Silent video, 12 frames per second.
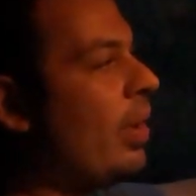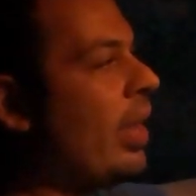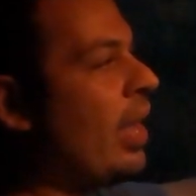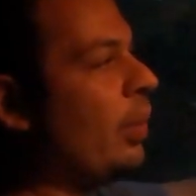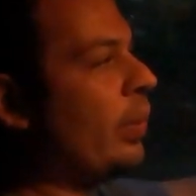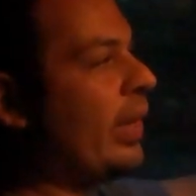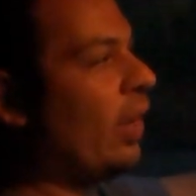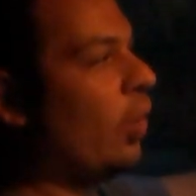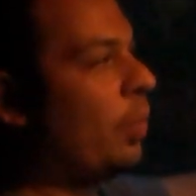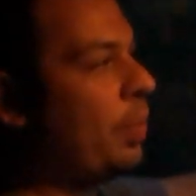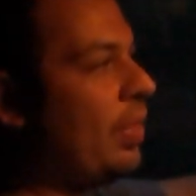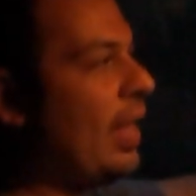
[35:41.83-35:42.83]
And we
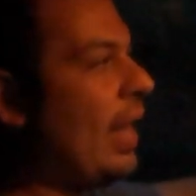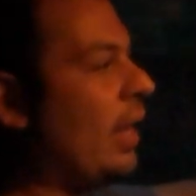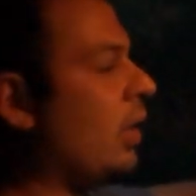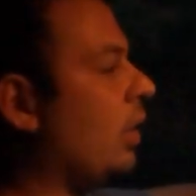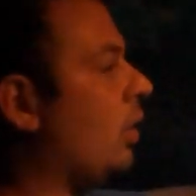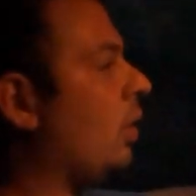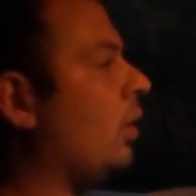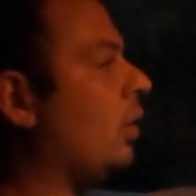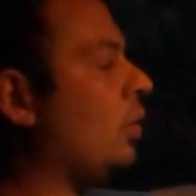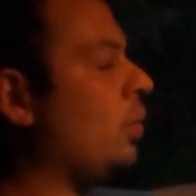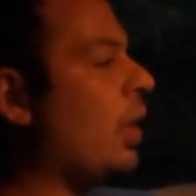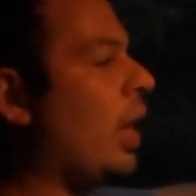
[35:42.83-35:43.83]
hope that
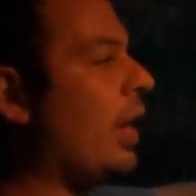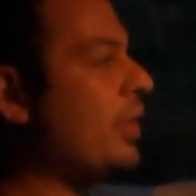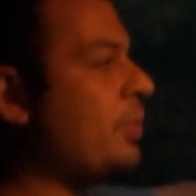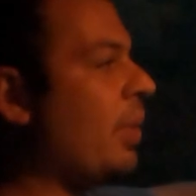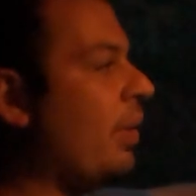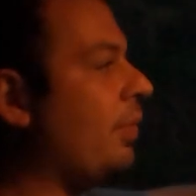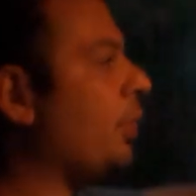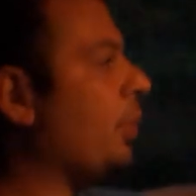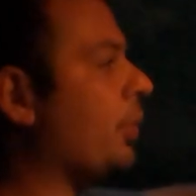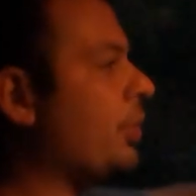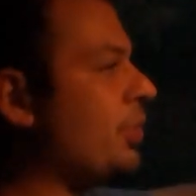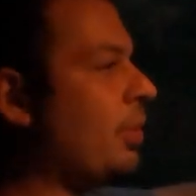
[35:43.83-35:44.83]
you guys, my
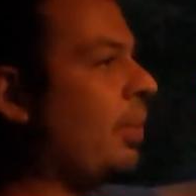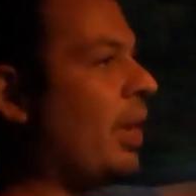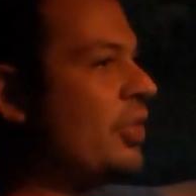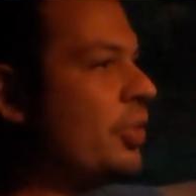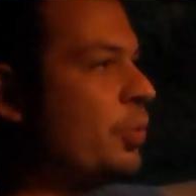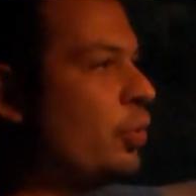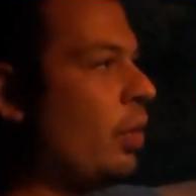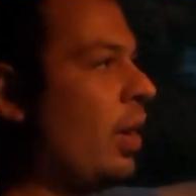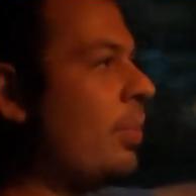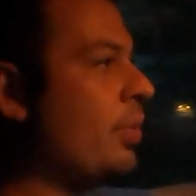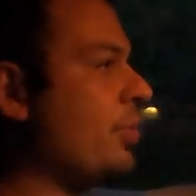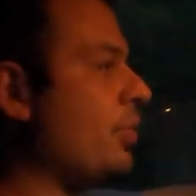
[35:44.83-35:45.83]
viewers and my
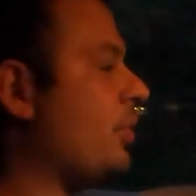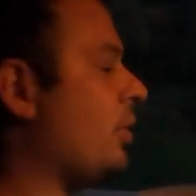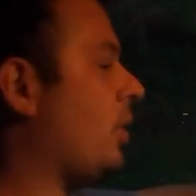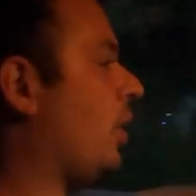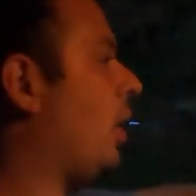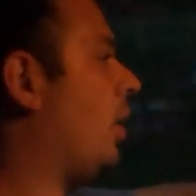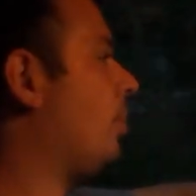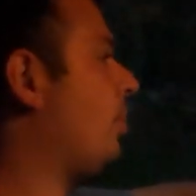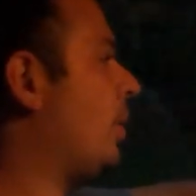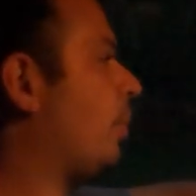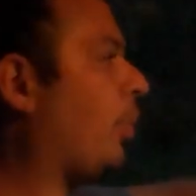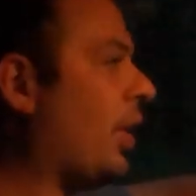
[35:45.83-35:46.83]
subscribers,
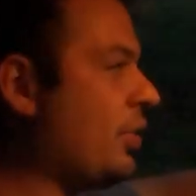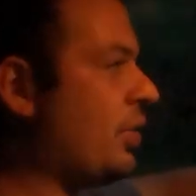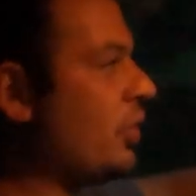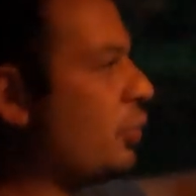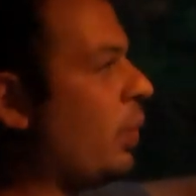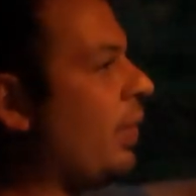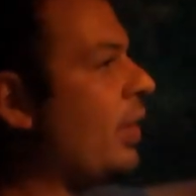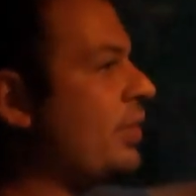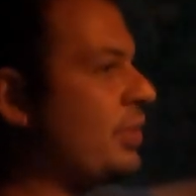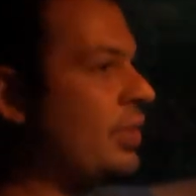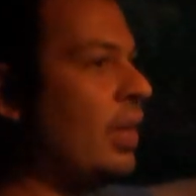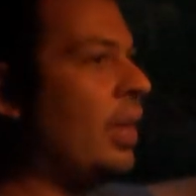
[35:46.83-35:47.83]
embrace this with
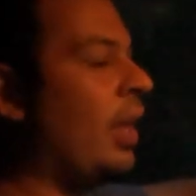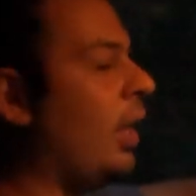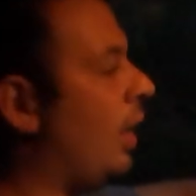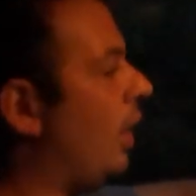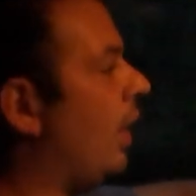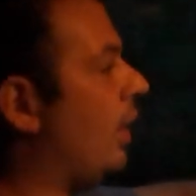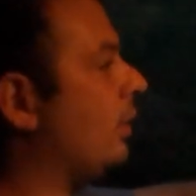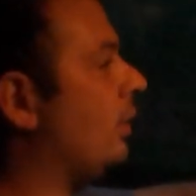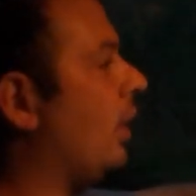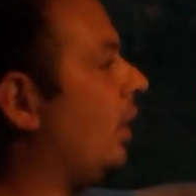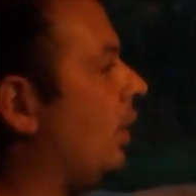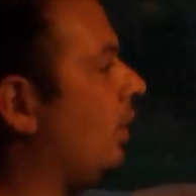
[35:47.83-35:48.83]
us, and
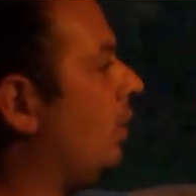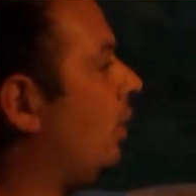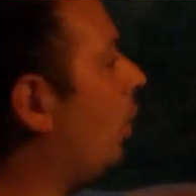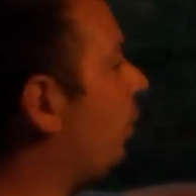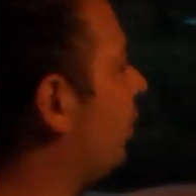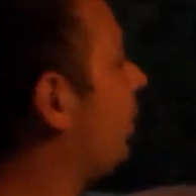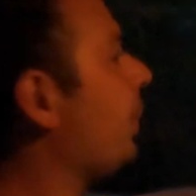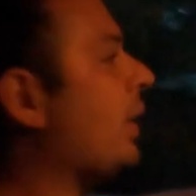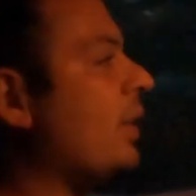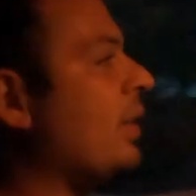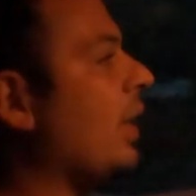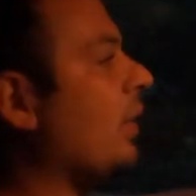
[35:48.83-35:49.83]
hopefully we
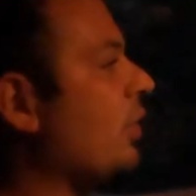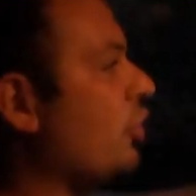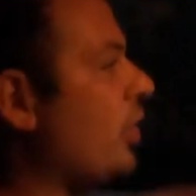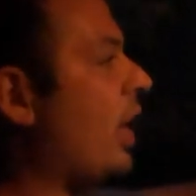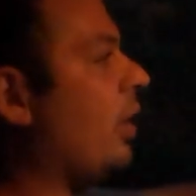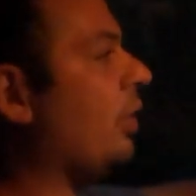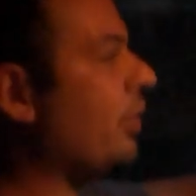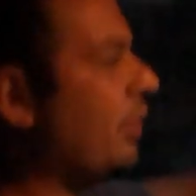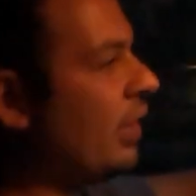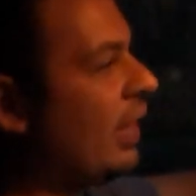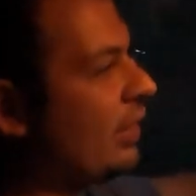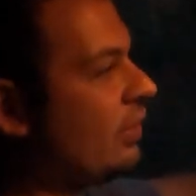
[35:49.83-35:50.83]
can take this channel to
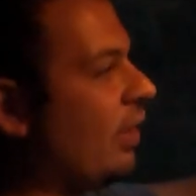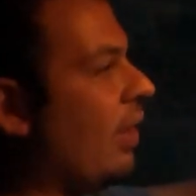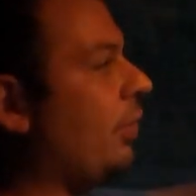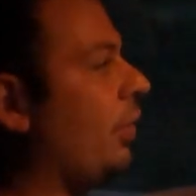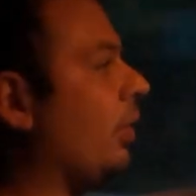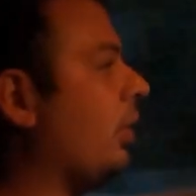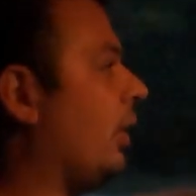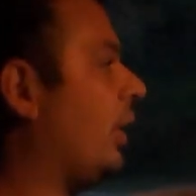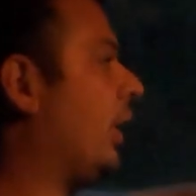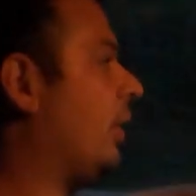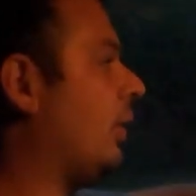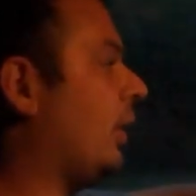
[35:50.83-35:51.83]
the next level
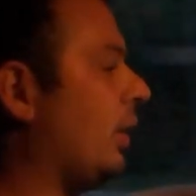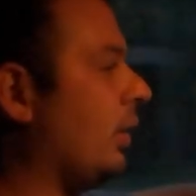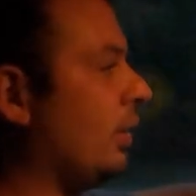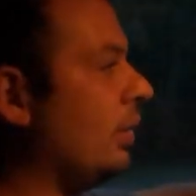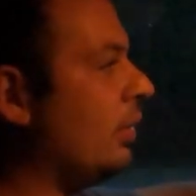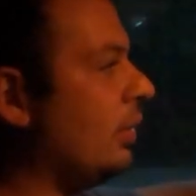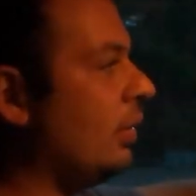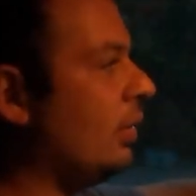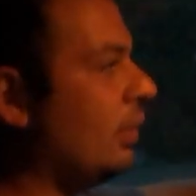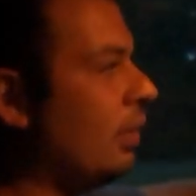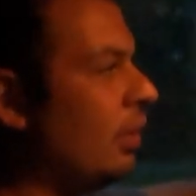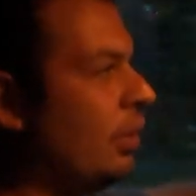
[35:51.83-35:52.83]

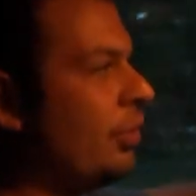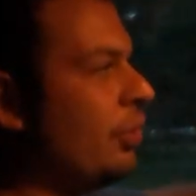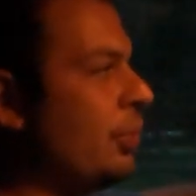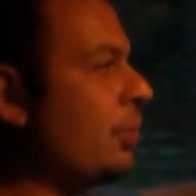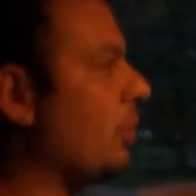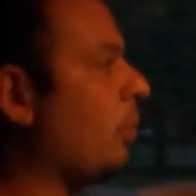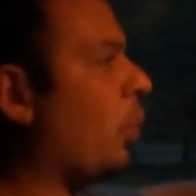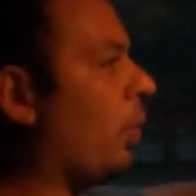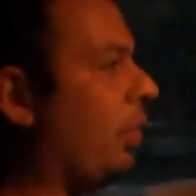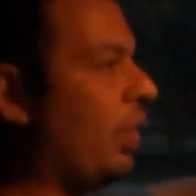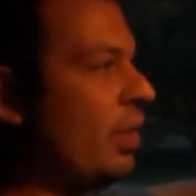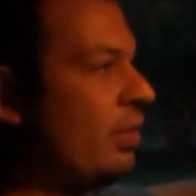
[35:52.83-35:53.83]
and do some more
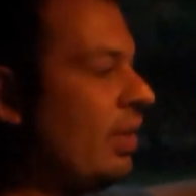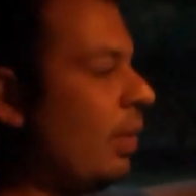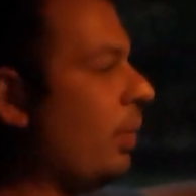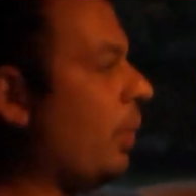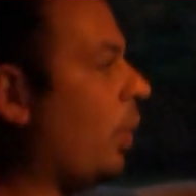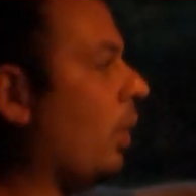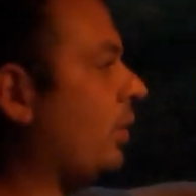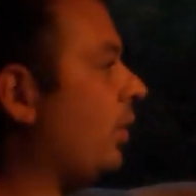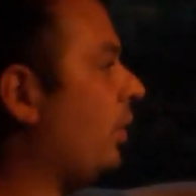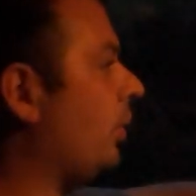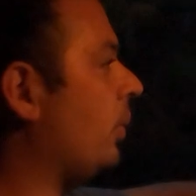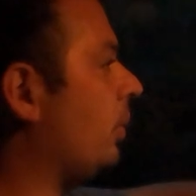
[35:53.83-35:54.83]
things that we want to
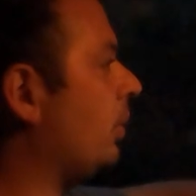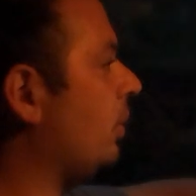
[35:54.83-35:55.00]
do.